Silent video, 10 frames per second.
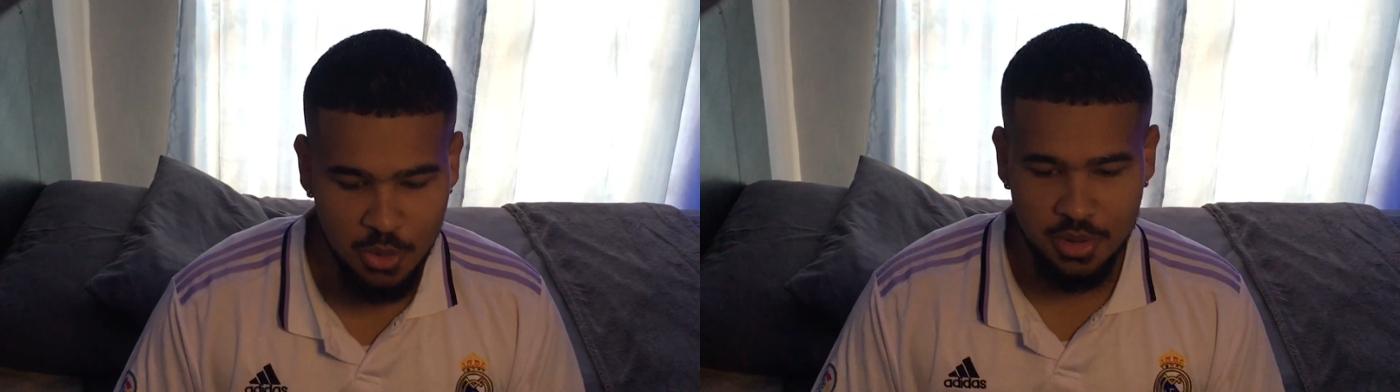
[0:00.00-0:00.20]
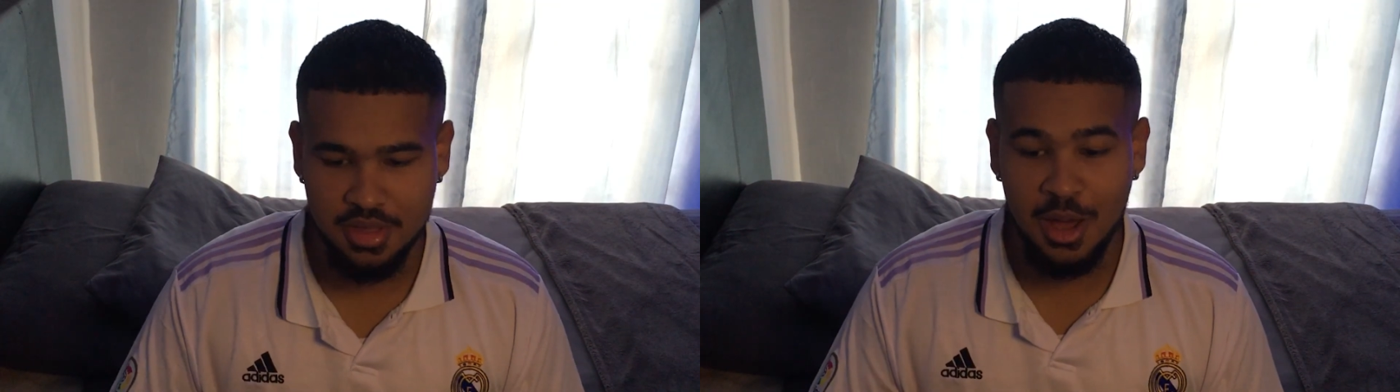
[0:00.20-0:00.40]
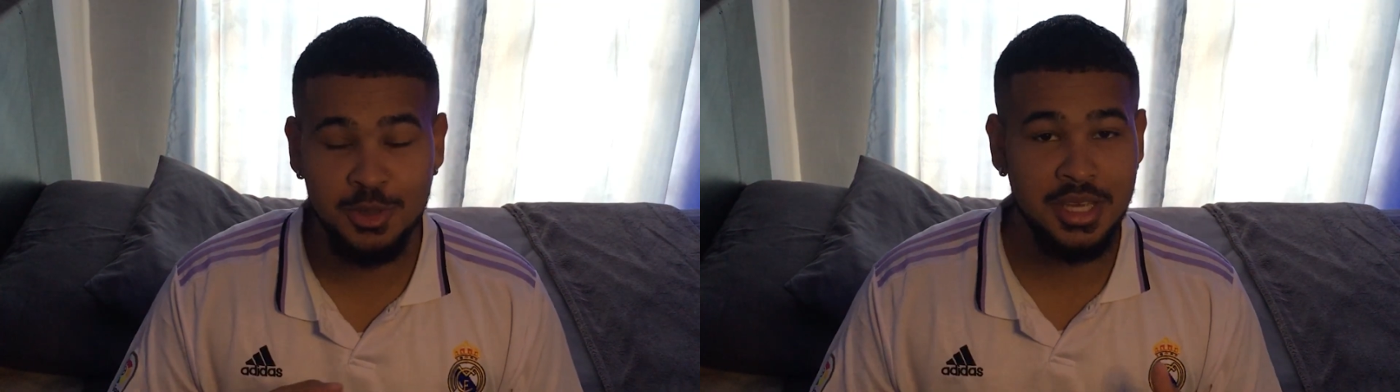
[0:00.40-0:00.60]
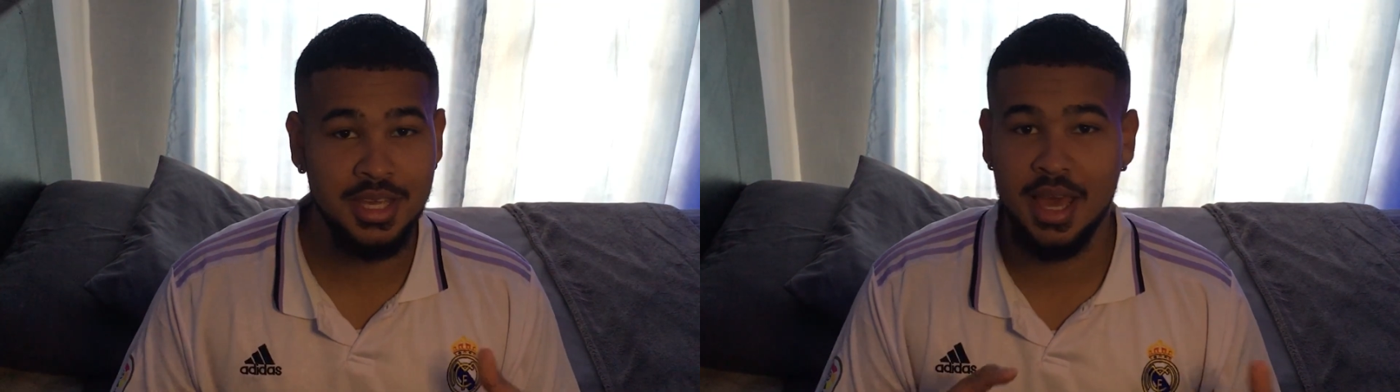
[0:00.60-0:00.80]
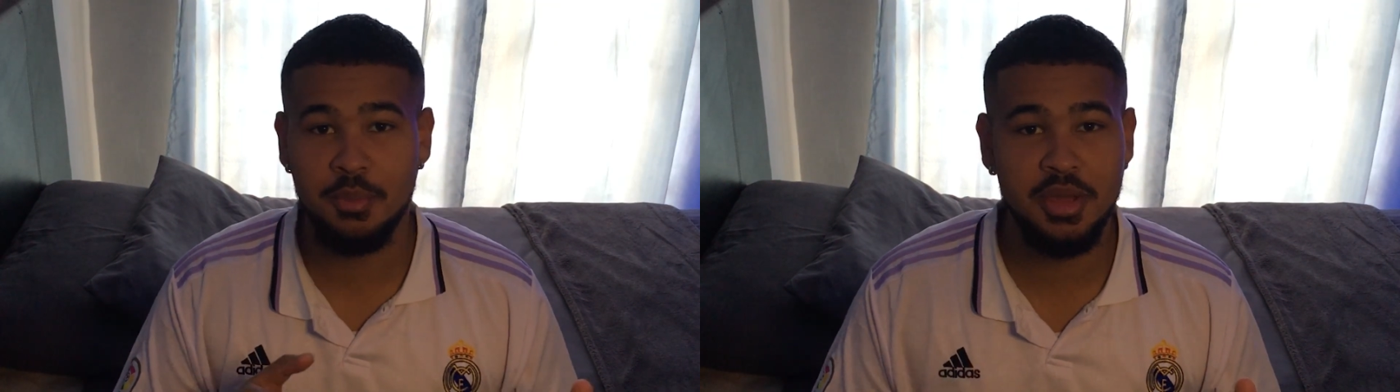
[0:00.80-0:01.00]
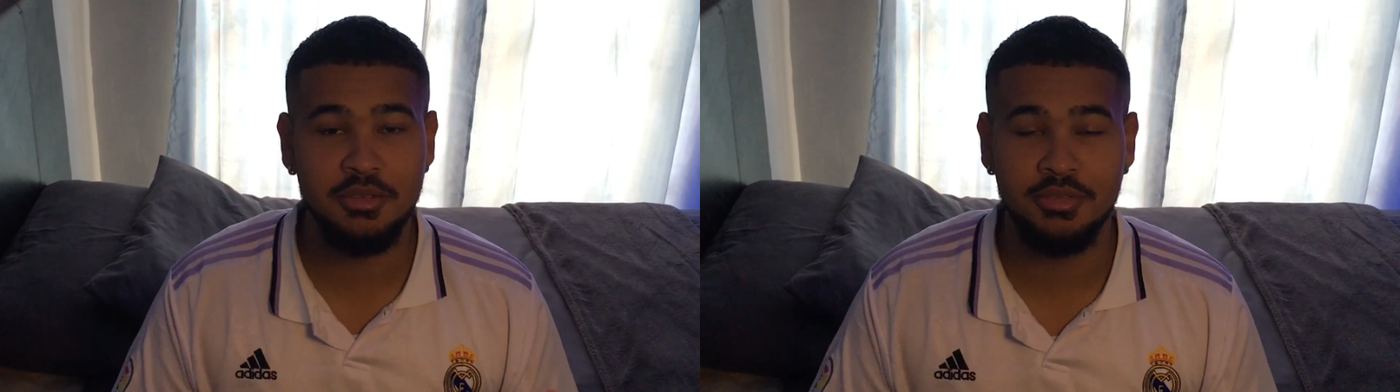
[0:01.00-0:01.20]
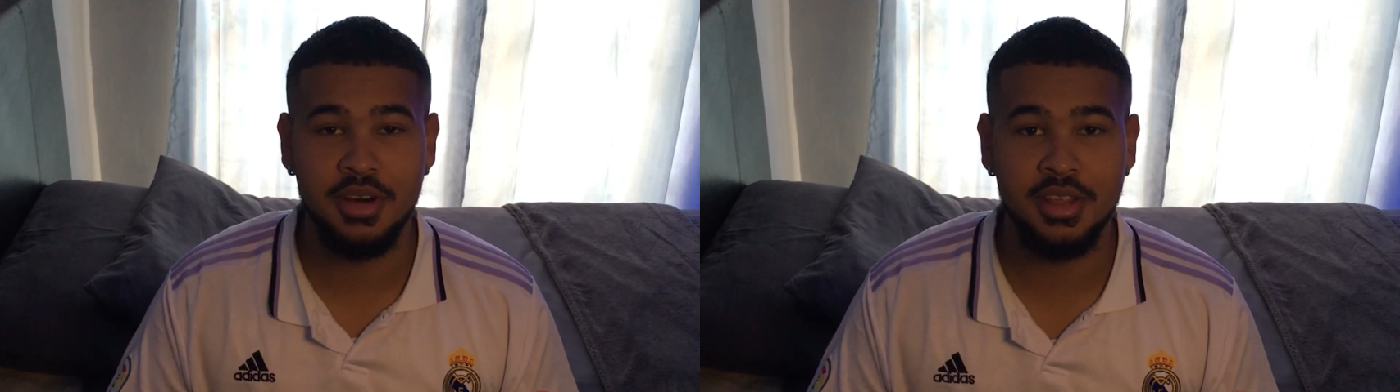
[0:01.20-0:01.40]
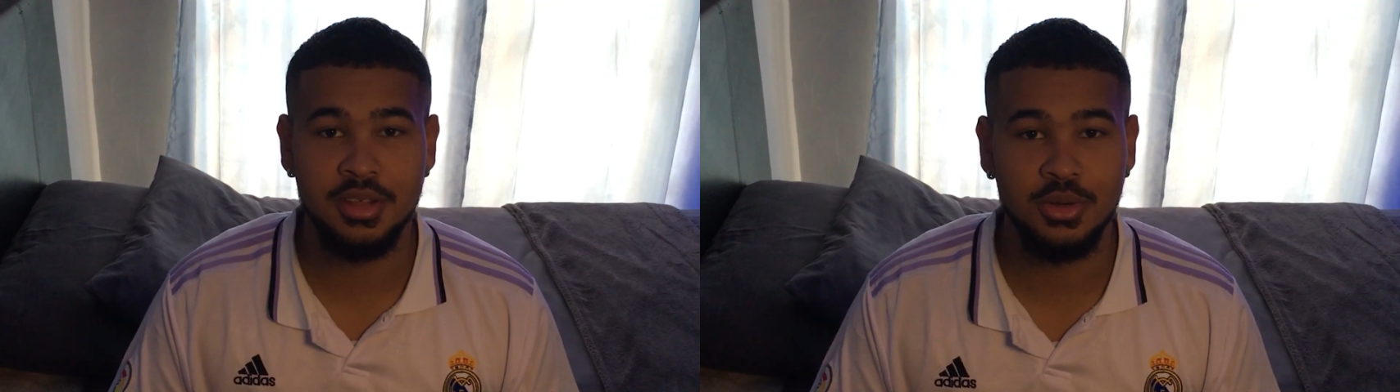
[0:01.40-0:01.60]
Without yapping
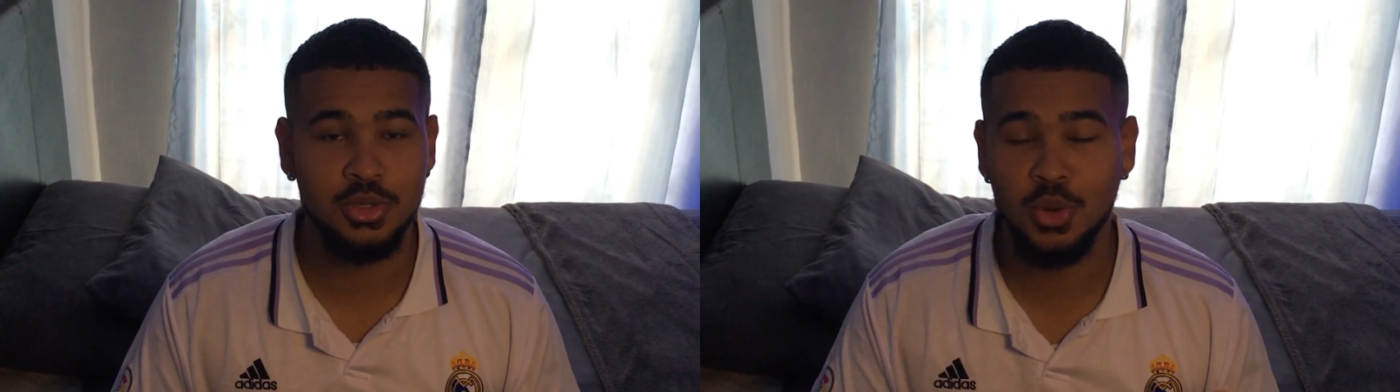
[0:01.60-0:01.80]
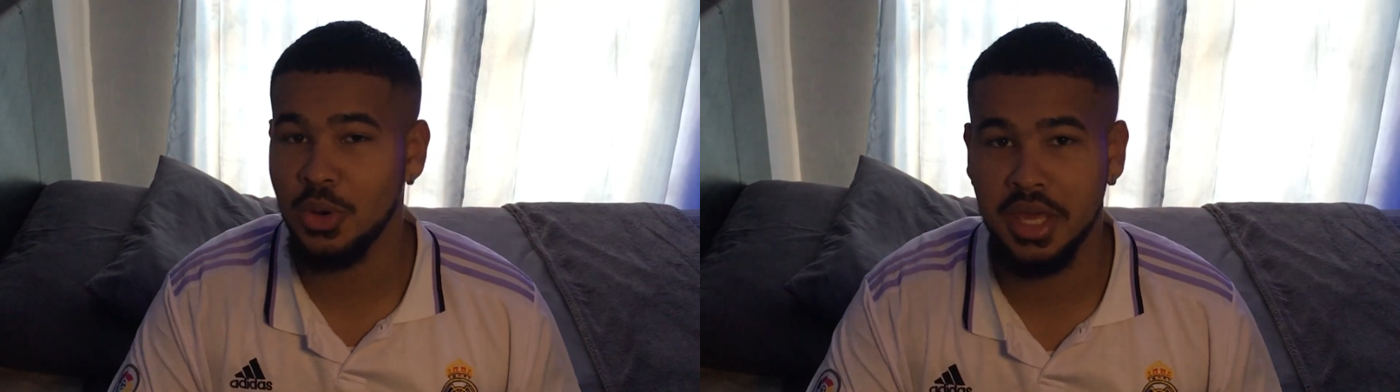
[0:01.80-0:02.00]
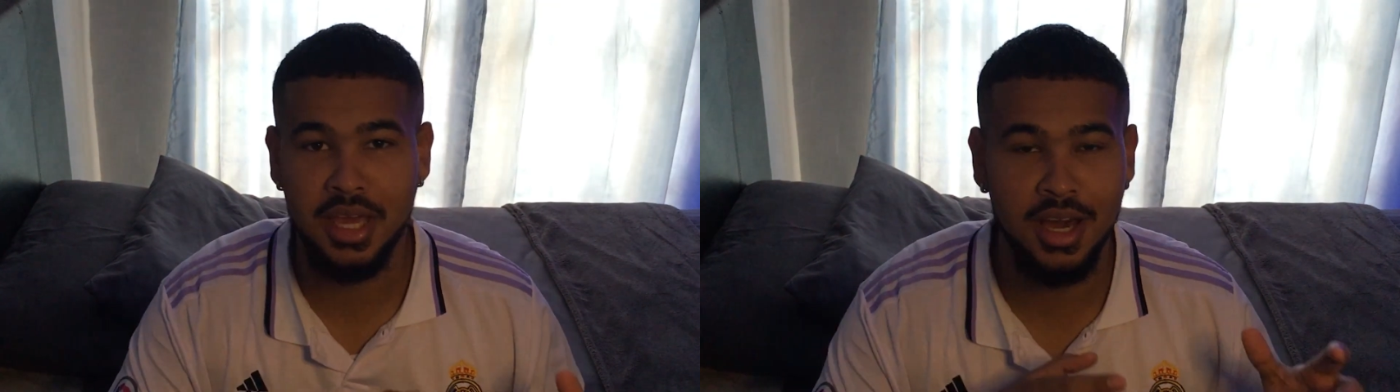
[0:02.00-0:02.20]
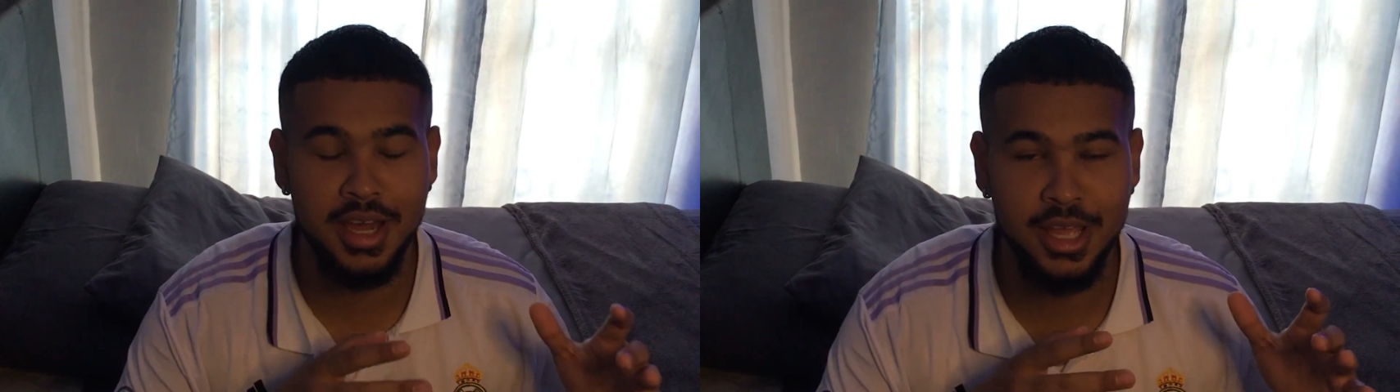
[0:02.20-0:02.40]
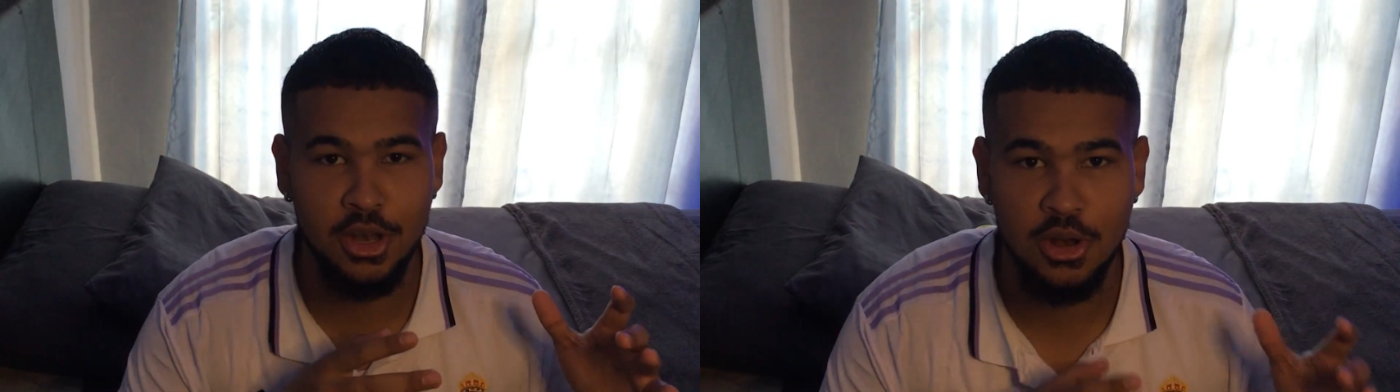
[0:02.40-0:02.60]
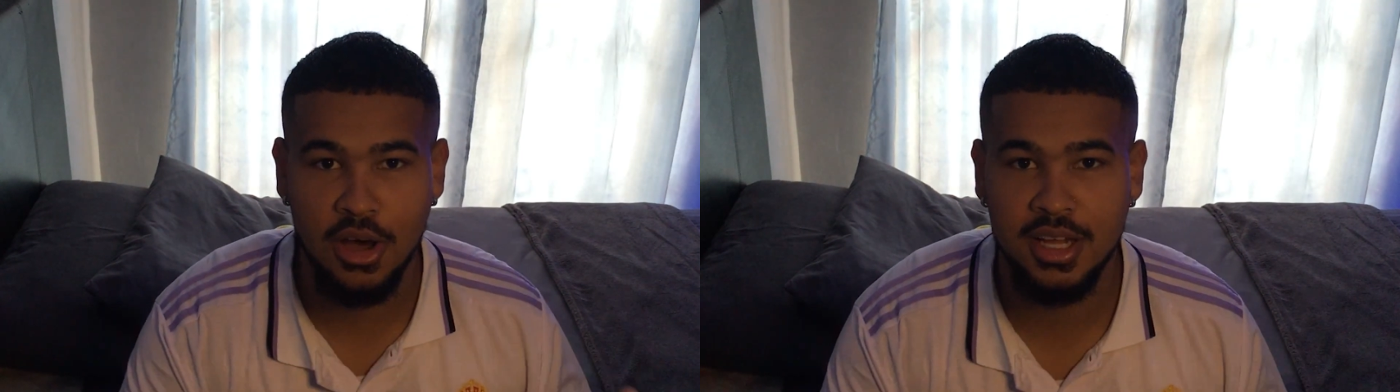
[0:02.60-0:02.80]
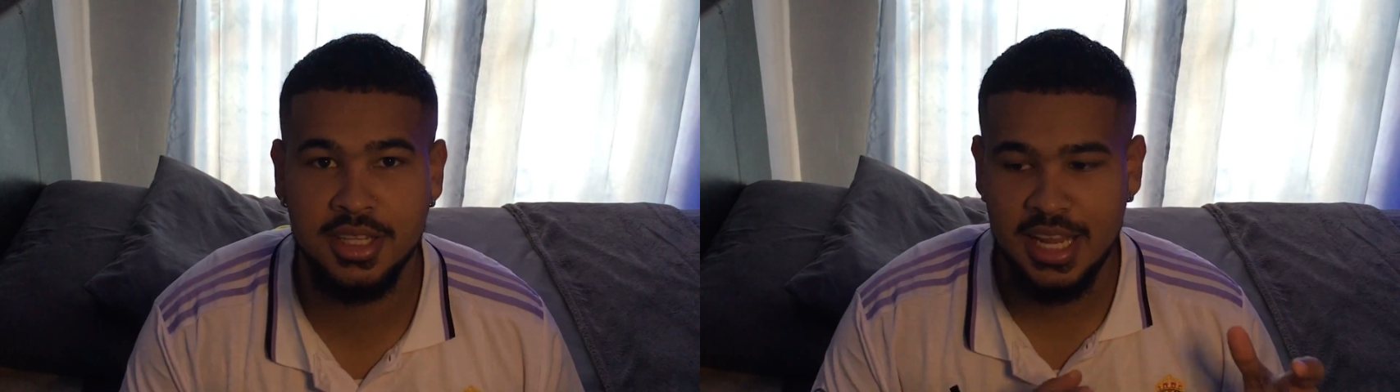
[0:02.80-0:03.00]
further or talking a lot,